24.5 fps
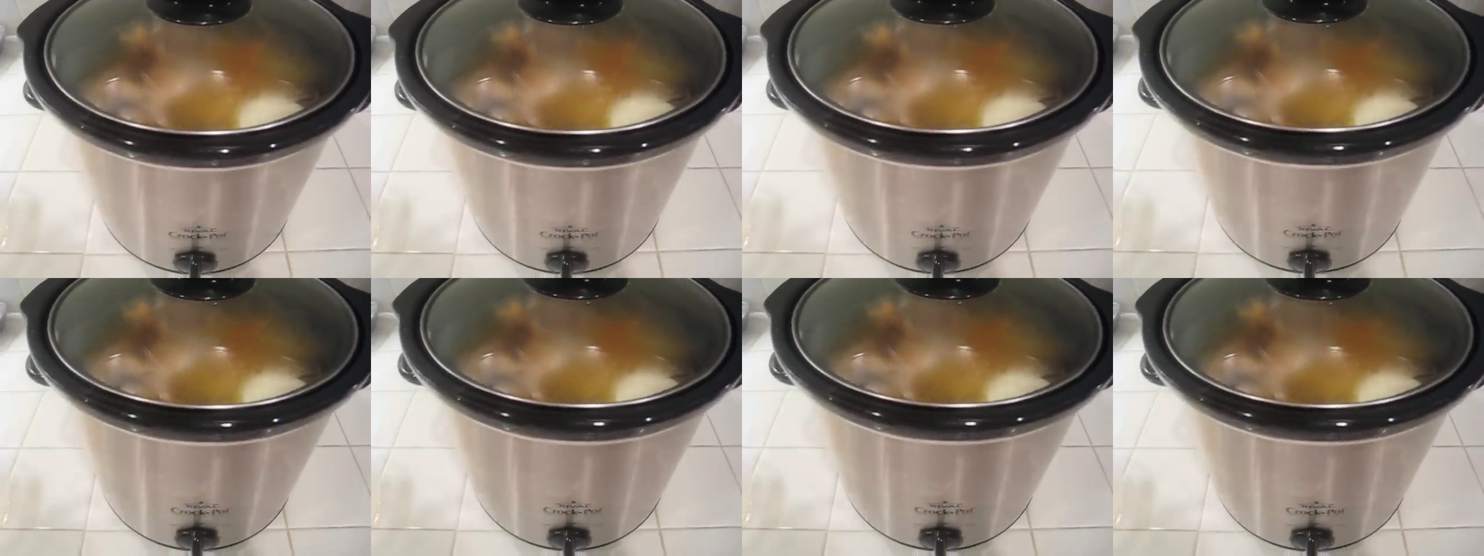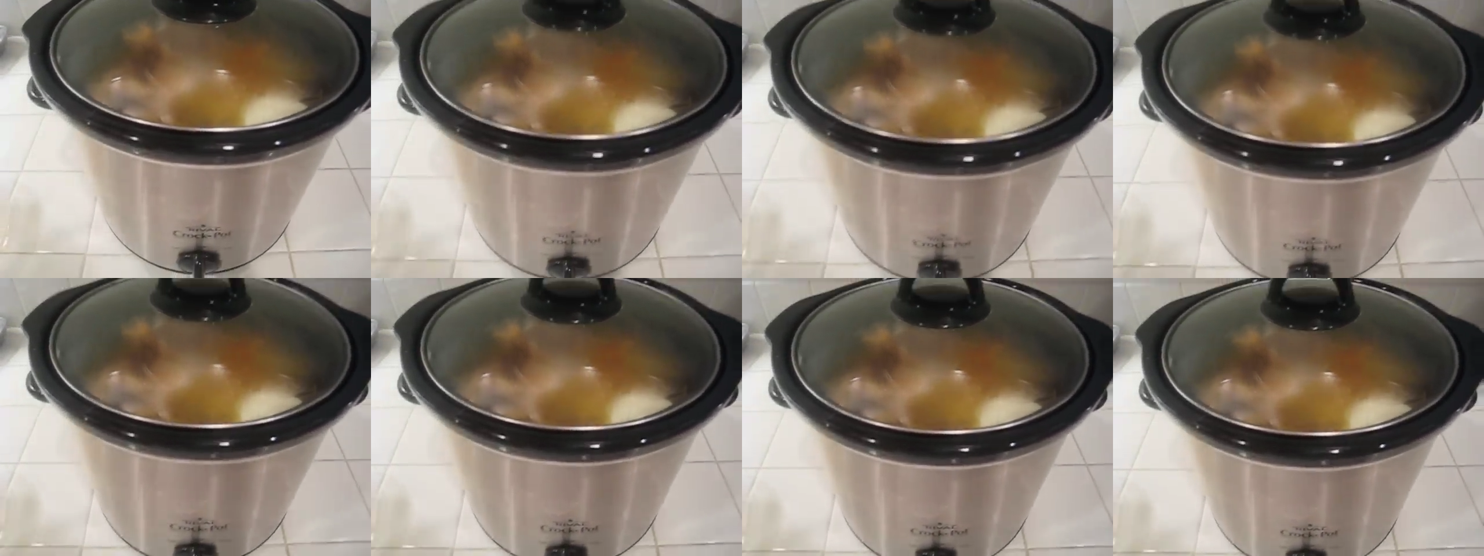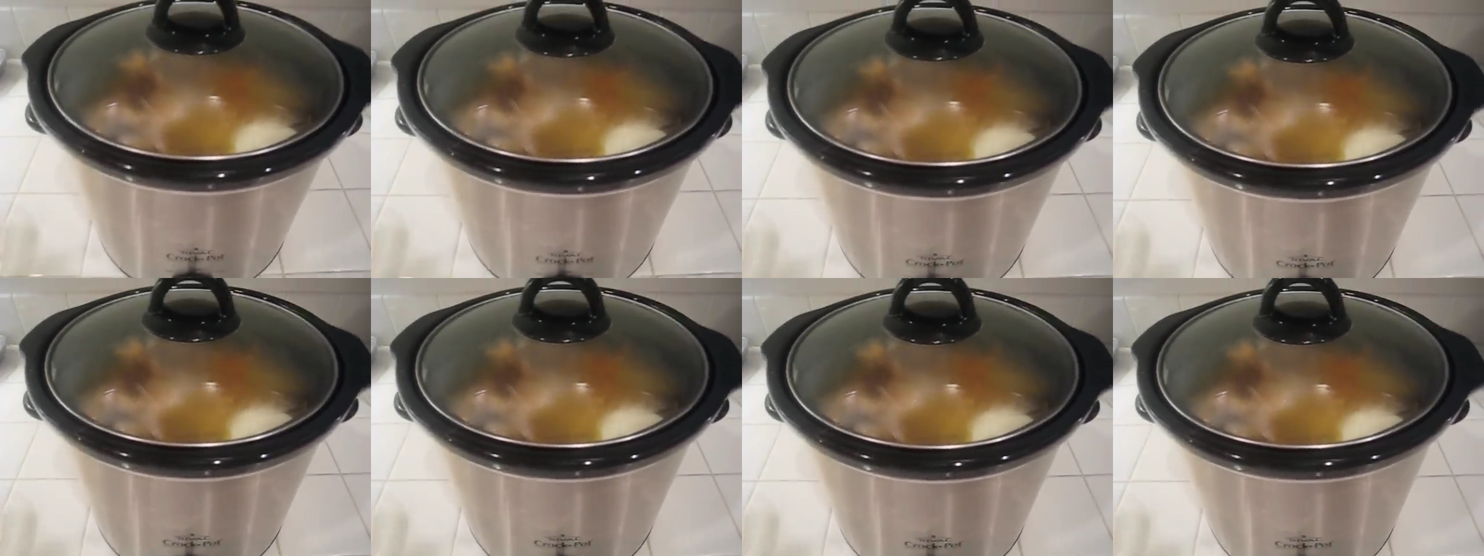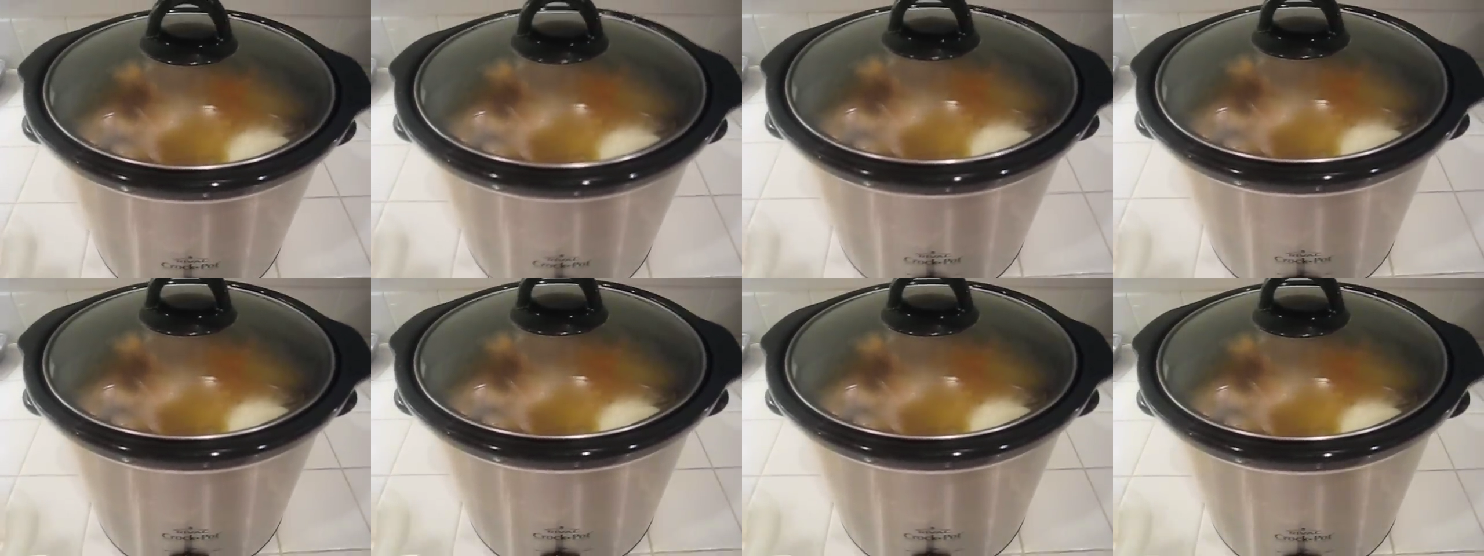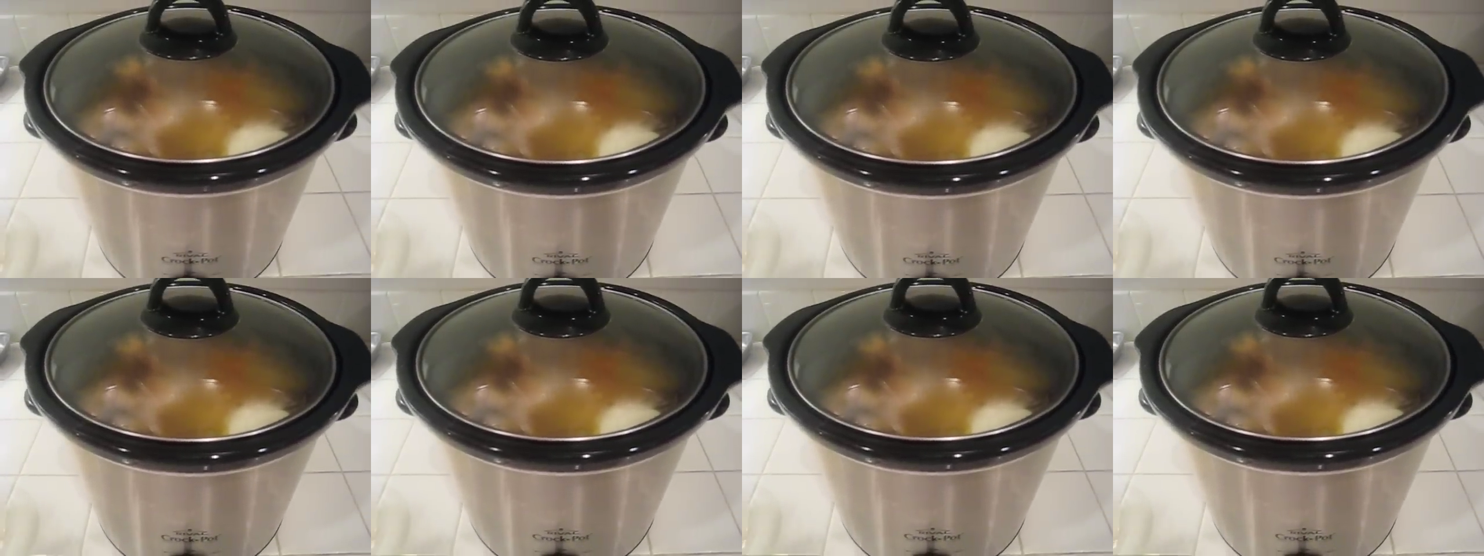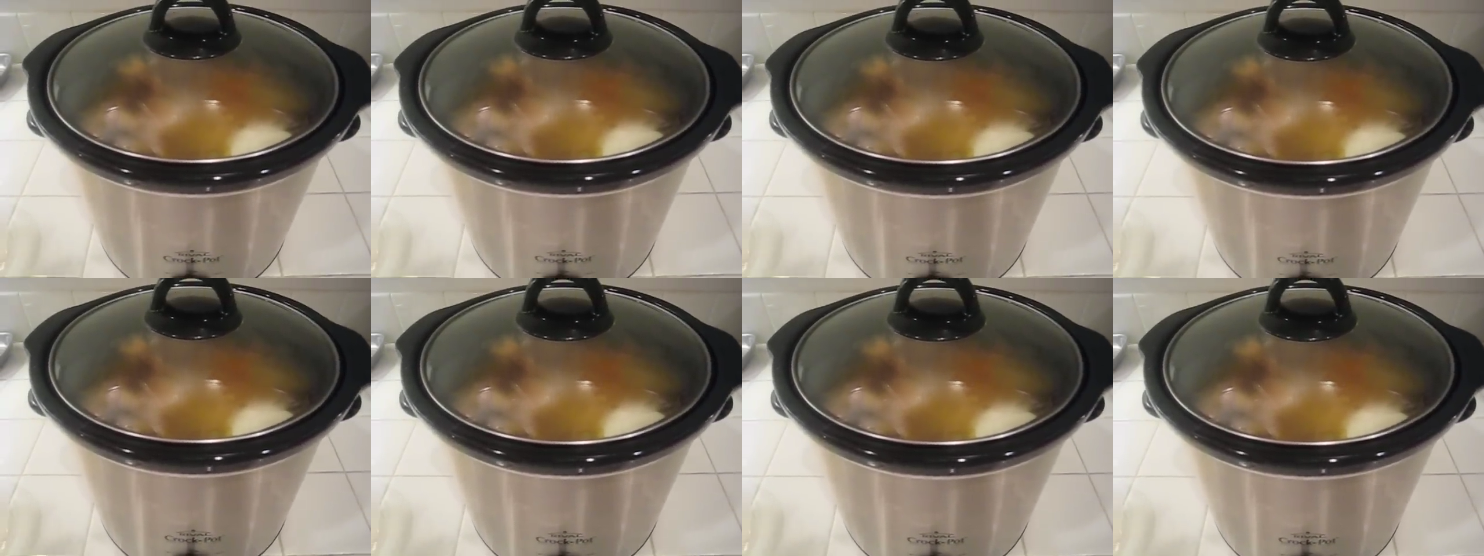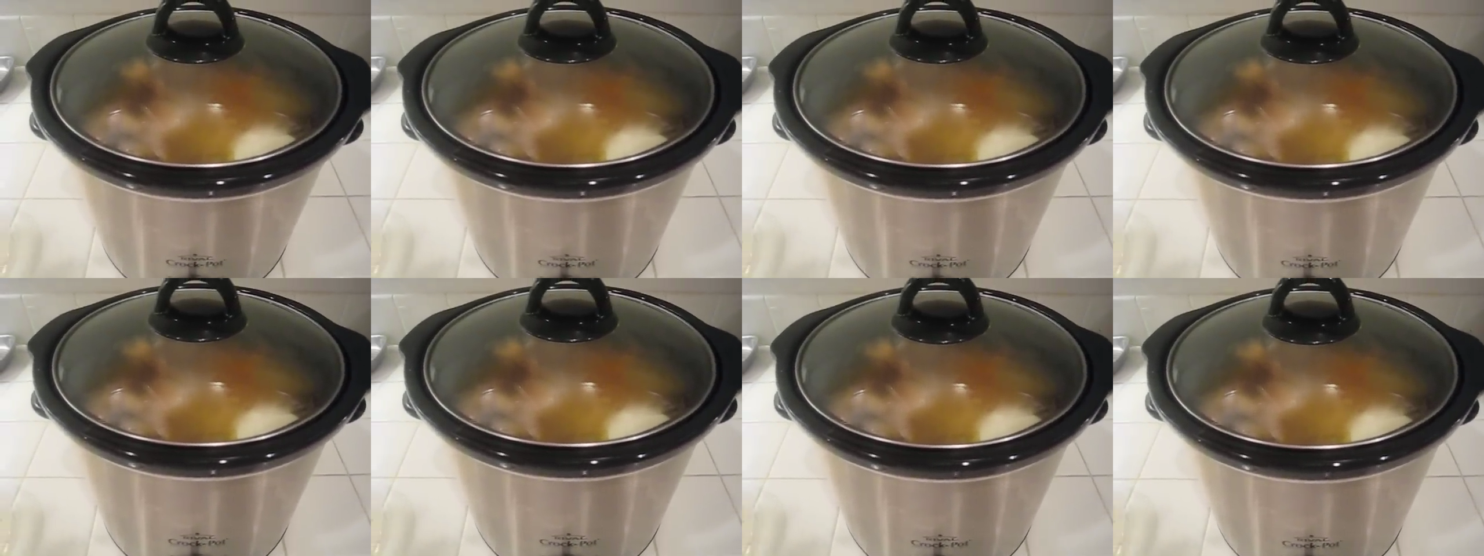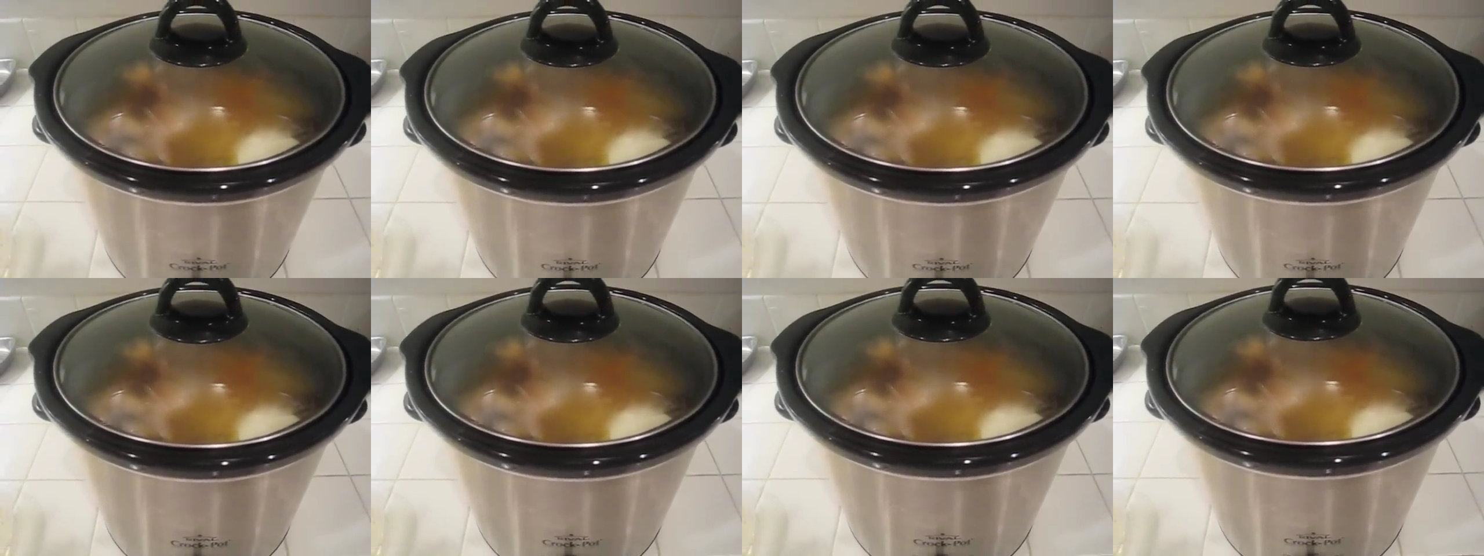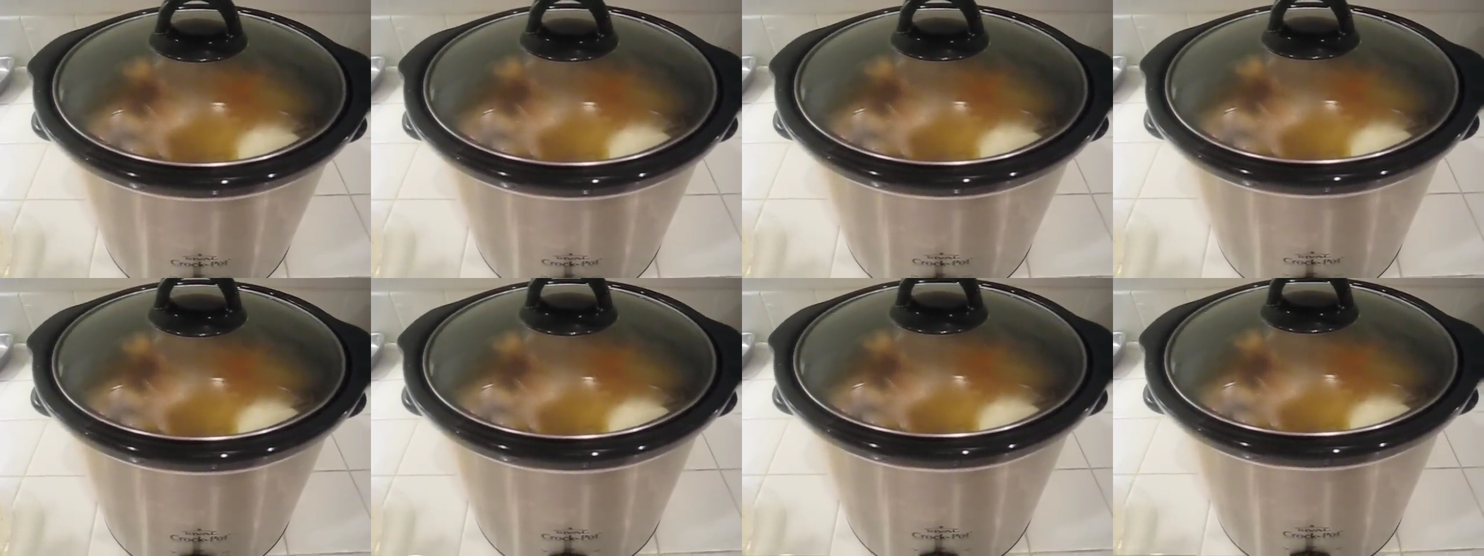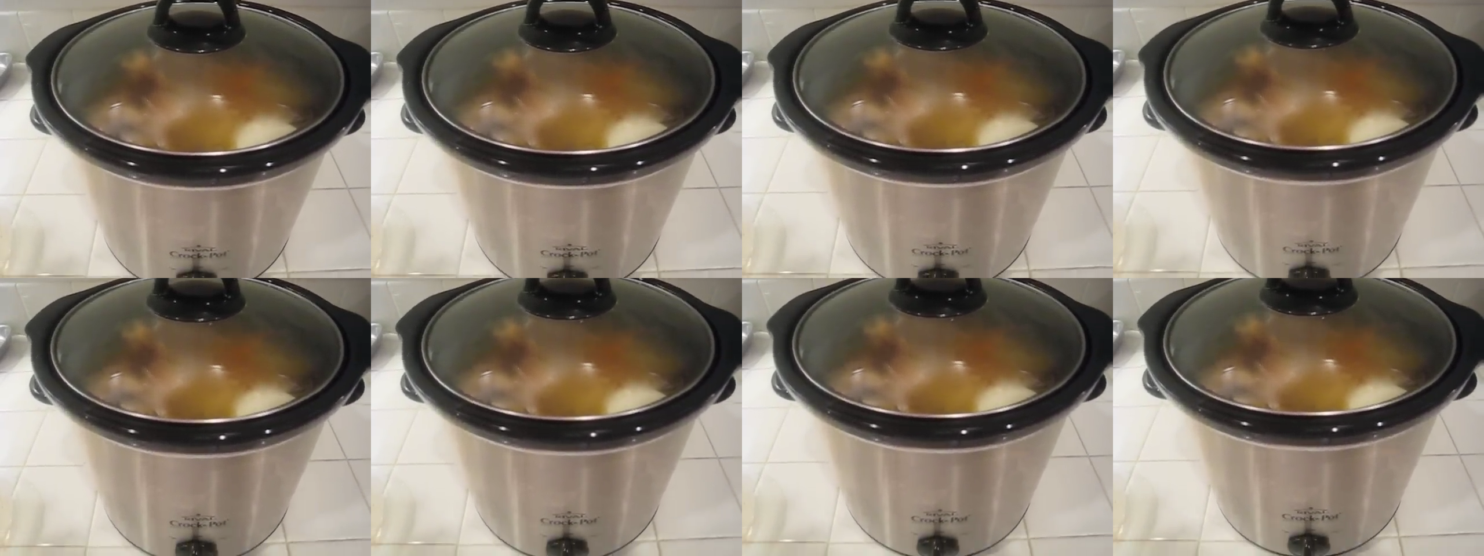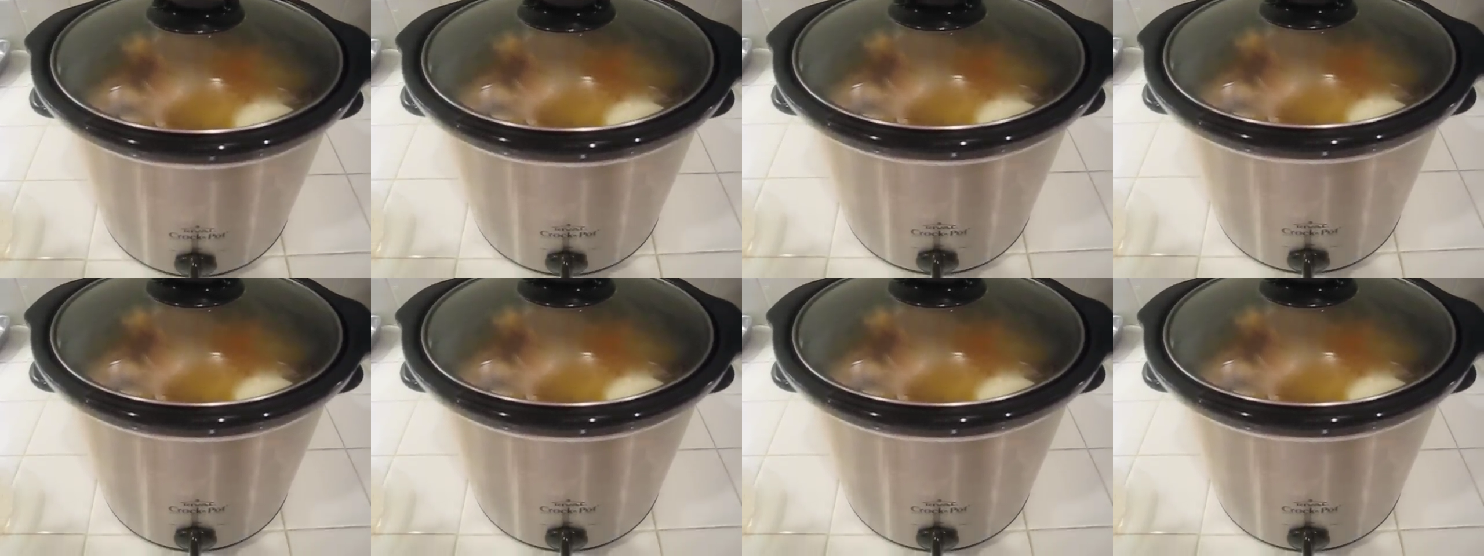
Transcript: [unreadable: no face in view]